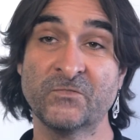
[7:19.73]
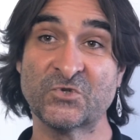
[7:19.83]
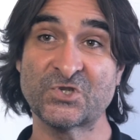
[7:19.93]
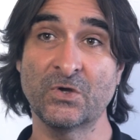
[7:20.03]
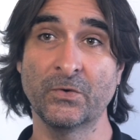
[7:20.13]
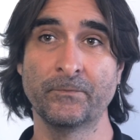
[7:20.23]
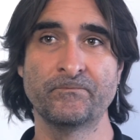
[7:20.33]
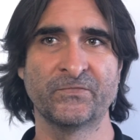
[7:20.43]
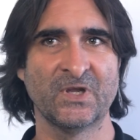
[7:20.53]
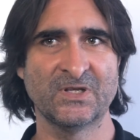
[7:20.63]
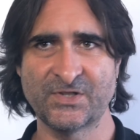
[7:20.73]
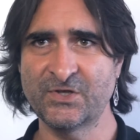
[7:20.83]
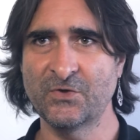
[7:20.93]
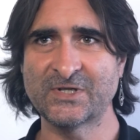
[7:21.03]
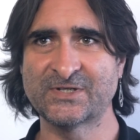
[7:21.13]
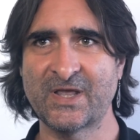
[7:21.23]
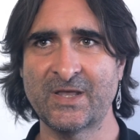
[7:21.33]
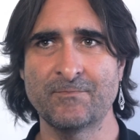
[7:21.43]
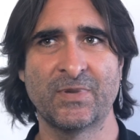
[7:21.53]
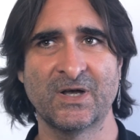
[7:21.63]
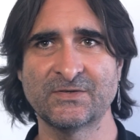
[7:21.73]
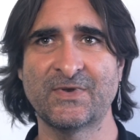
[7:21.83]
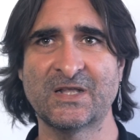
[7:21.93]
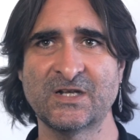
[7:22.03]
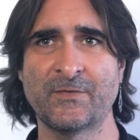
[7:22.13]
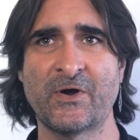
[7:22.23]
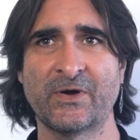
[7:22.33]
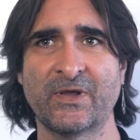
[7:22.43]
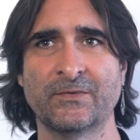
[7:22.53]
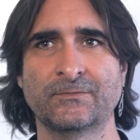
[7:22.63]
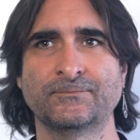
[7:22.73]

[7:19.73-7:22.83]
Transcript: So, is the USA part of Latin America?